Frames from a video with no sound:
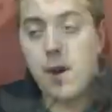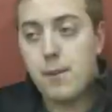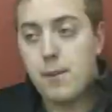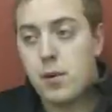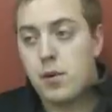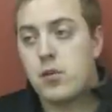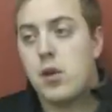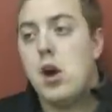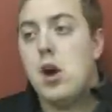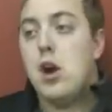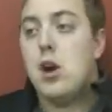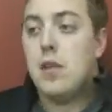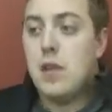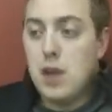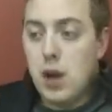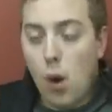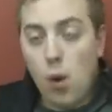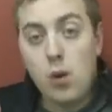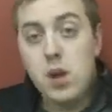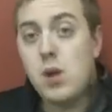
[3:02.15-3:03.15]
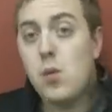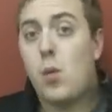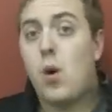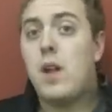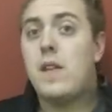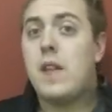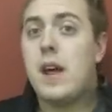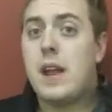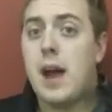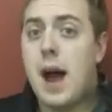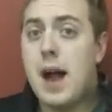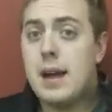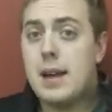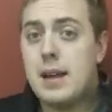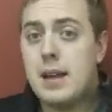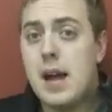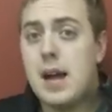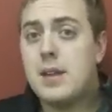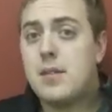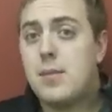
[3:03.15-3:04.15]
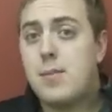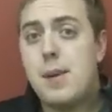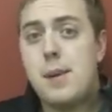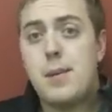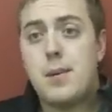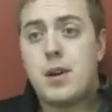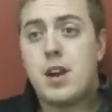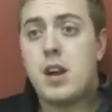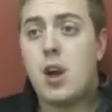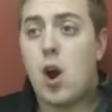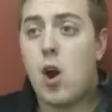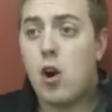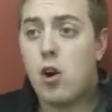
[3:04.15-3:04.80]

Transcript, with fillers: numbers. The only one that I guess people can